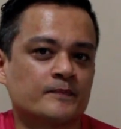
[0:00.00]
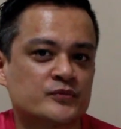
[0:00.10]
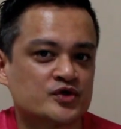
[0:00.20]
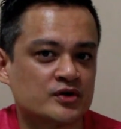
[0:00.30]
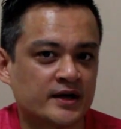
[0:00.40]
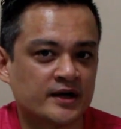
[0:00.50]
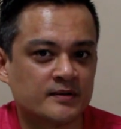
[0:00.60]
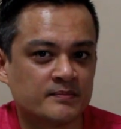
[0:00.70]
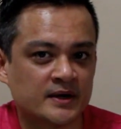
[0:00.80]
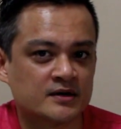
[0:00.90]
try
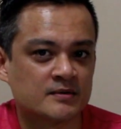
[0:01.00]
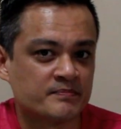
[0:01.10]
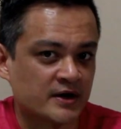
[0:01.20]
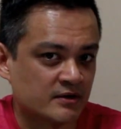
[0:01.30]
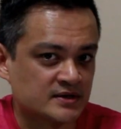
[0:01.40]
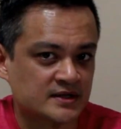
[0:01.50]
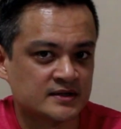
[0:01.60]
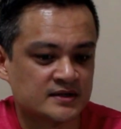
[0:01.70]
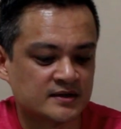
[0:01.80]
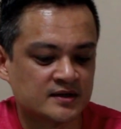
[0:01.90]
and make
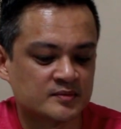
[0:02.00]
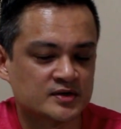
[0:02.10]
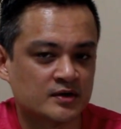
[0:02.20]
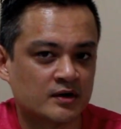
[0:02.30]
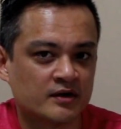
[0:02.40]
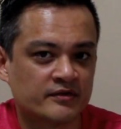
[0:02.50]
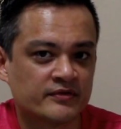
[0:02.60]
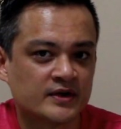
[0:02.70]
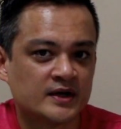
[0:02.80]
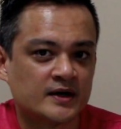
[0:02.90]
comparisons in terms of
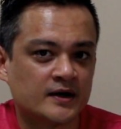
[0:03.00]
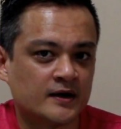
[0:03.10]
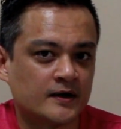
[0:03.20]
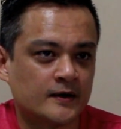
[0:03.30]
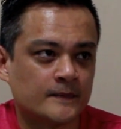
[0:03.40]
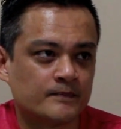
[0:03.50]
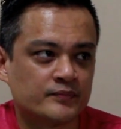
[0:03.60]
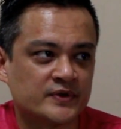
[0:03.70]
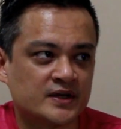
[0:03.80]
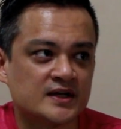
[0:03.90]

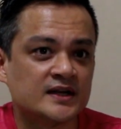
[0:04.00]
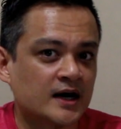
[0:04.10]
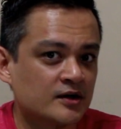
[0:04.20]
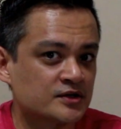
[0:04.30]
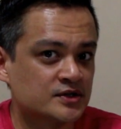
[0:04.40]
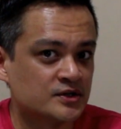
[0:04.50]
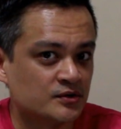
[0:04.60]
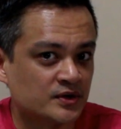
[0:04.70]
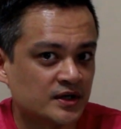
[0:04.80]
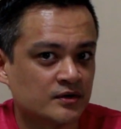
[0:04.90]
the in-house
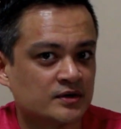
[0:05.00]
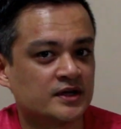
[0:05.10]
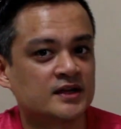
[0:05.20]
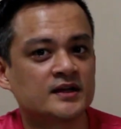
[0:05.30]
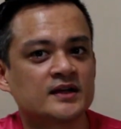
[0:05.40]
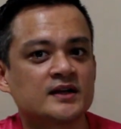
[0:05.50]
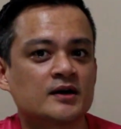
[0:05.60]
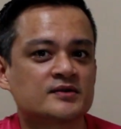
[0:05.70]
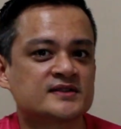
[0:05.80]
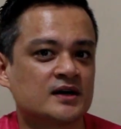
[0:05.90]
tuning or the
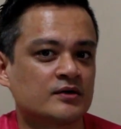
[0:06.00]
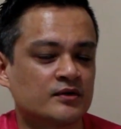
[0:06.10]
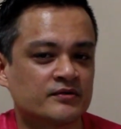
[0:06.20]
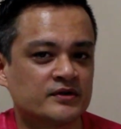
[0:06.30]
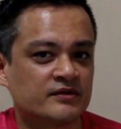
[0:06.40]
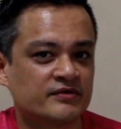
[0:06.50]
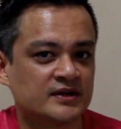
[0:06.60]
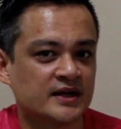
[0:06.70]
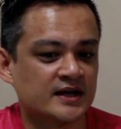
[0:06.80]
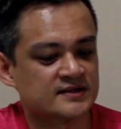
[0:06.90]
in-house sound of the
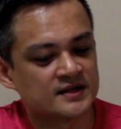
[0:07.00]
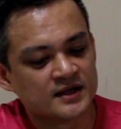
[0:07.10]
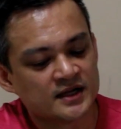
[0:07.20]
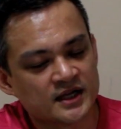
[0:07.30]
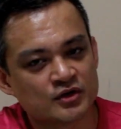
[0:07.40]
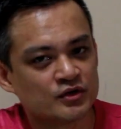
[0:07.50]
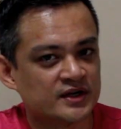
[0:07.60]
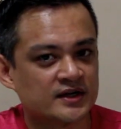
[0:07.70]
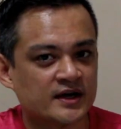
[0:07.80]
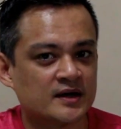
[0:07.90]
different decks,
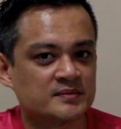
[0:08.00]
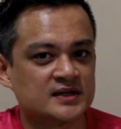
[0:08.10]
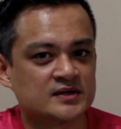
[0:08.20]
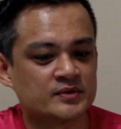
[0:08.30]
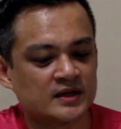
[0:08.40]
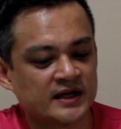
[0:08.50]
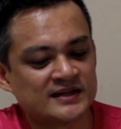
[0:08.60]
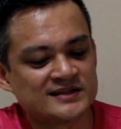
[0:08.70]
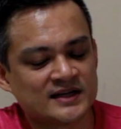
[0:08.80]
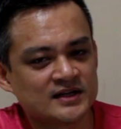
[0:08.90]
including the amps as well. I
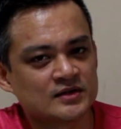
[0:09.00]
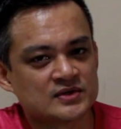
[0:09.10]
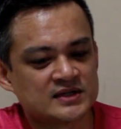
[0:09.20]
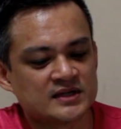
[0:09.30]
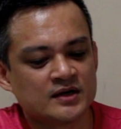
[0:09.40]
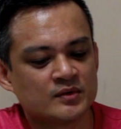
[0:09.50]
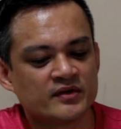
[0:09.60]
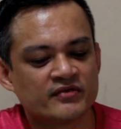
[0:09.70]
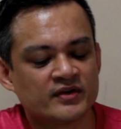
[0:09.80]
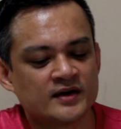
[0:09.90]
decided to stay with